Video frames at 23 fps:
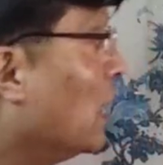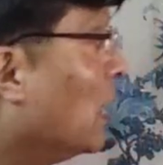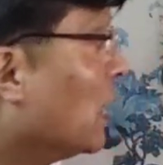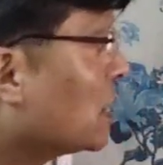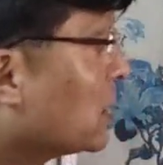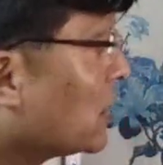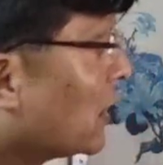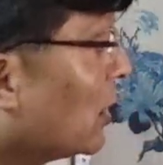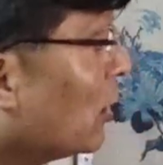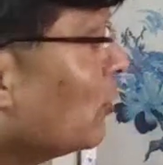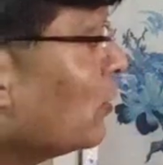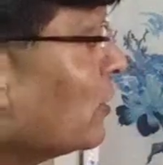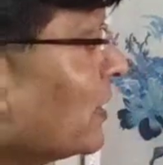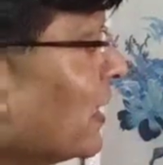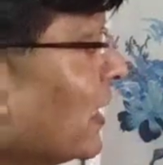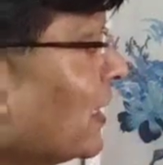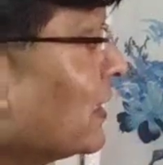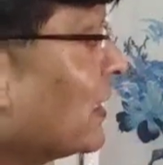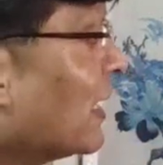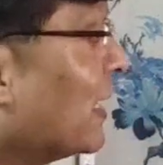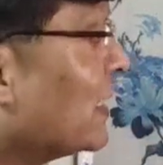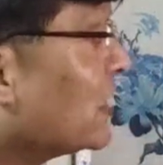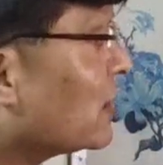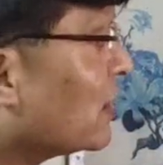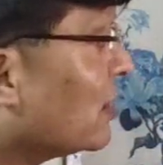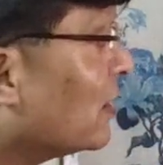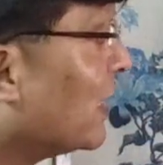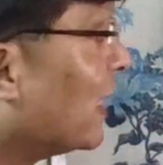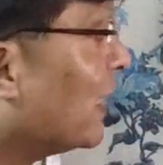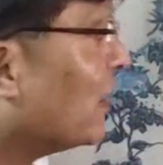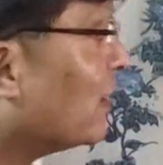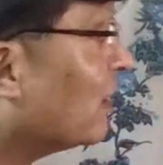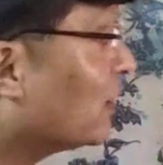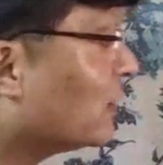So now you can cancel
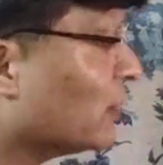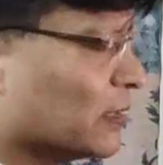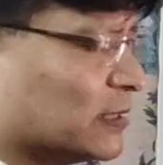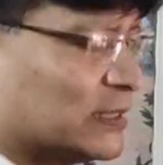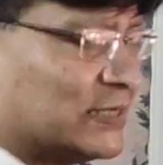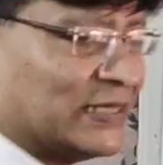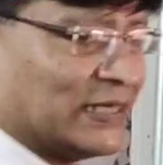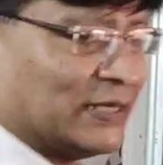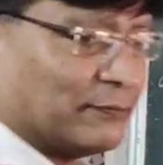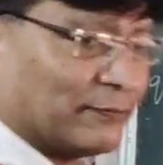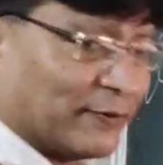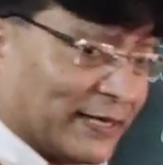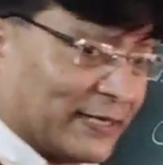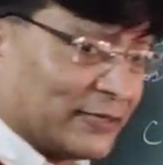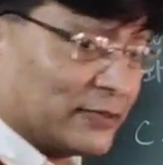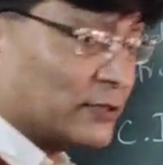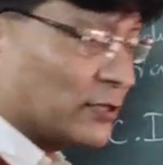930 by